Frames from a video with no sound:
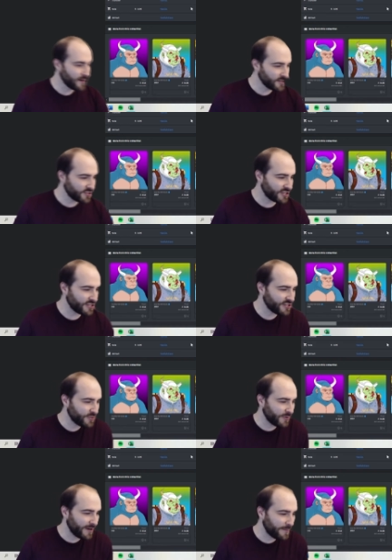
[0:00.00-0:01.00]
changed it to her
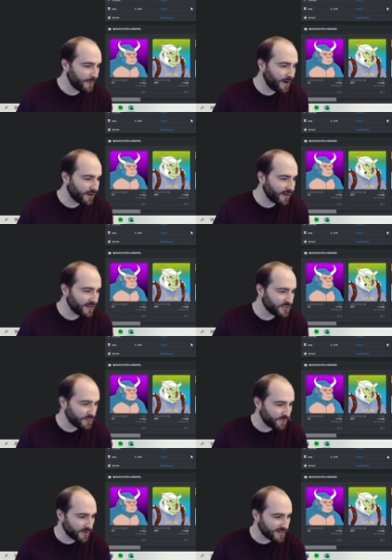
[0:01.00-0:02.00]
name Punka
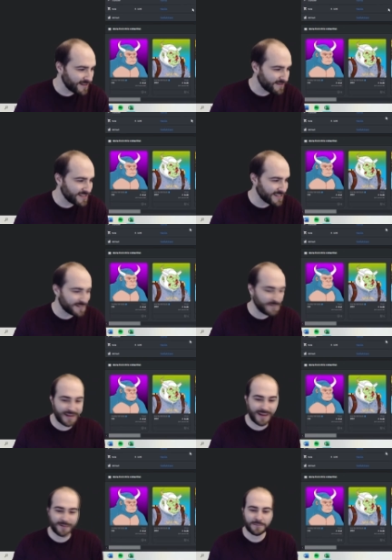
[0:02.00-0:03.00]
2476. But
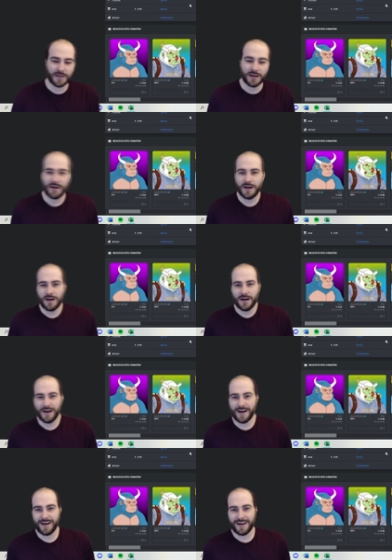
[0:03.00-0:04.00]
yeah,
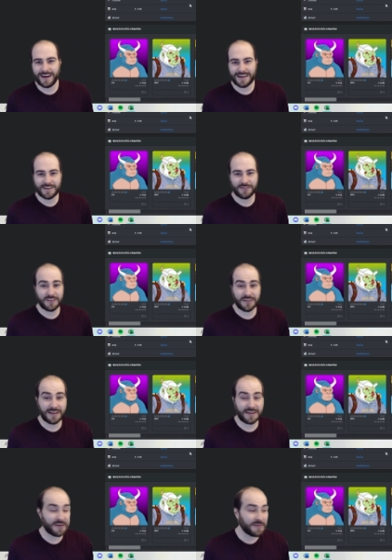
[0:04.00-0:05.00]
I definitely like
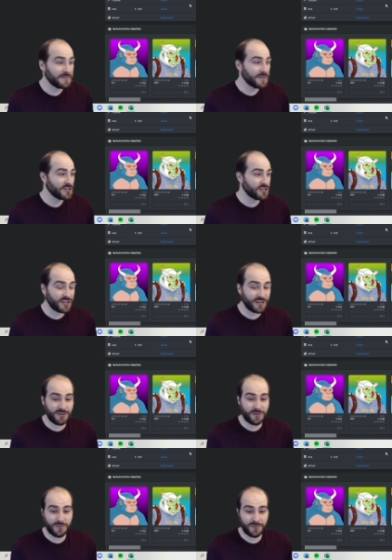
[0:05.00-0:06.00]
her.
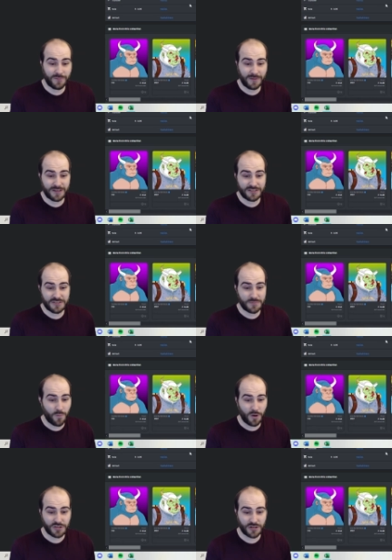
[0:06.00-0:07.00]
Just
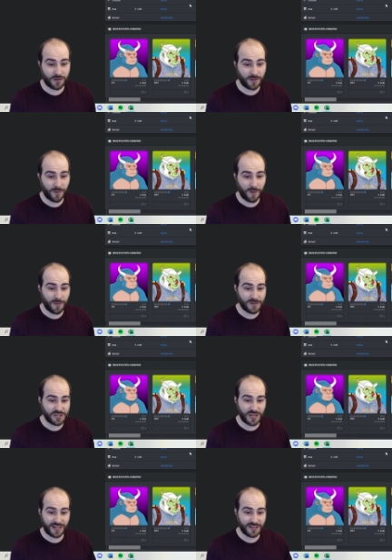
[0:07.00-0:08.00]
watching her grow and
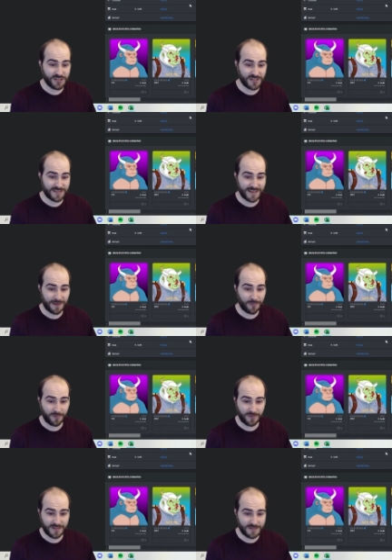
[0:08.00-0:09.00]
change since April,
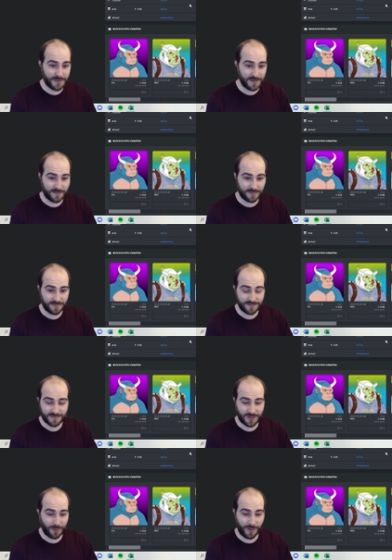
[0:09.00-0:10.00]
it's been
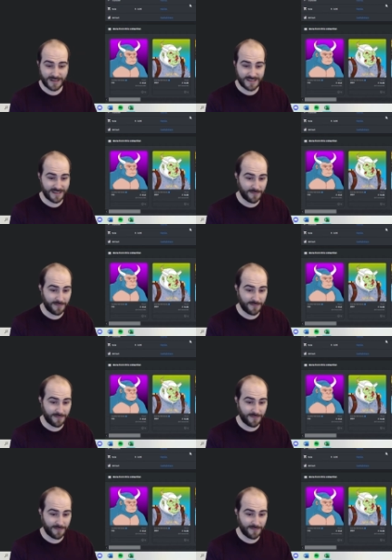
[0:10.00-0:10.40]
crazy and mind